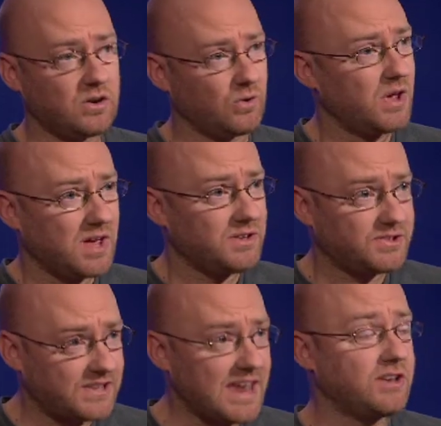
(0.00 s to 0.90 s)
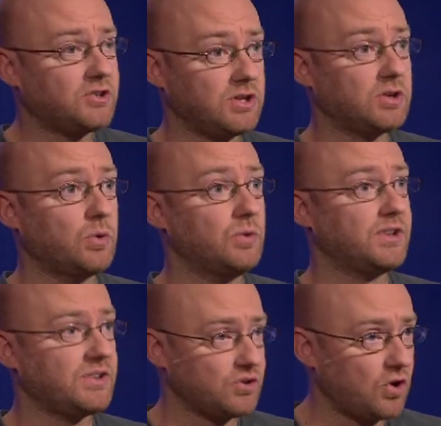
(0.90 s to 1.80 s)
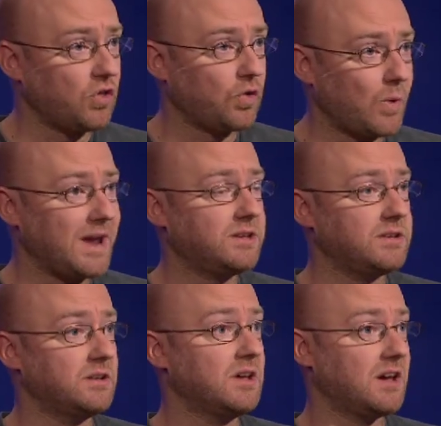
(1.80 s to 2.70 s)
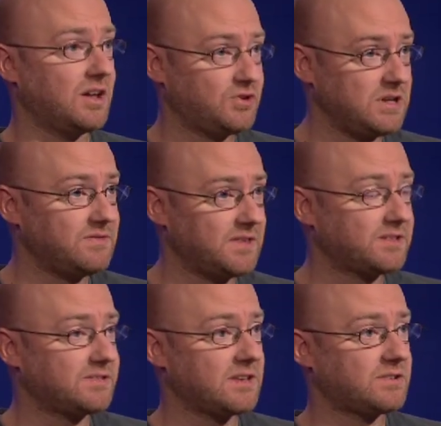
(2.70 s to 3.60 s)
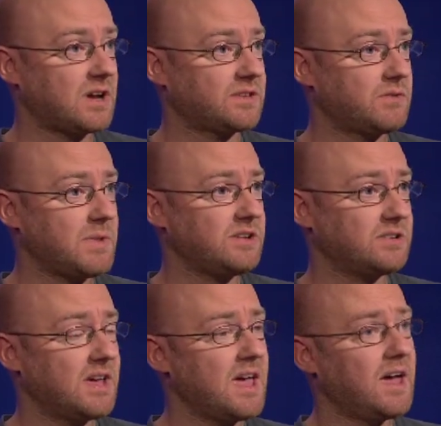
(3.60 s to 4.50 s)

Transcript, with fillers: No, steady as she goes is not the way to achieve this, this transformation.